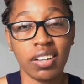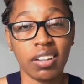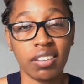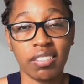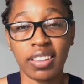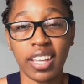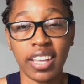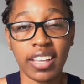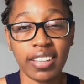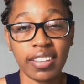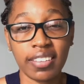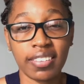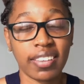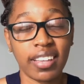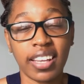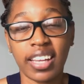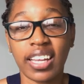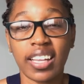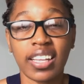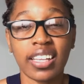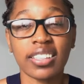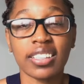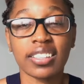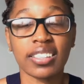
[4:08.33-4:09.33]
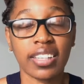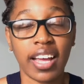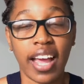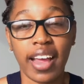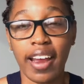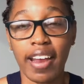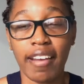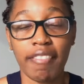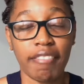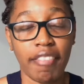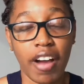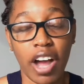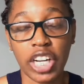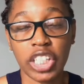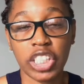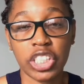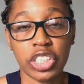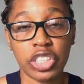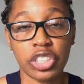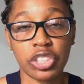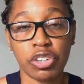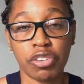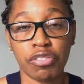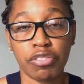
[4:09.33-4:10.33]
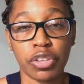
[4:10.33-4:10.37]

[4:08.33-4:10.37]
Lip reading: there is an advantage of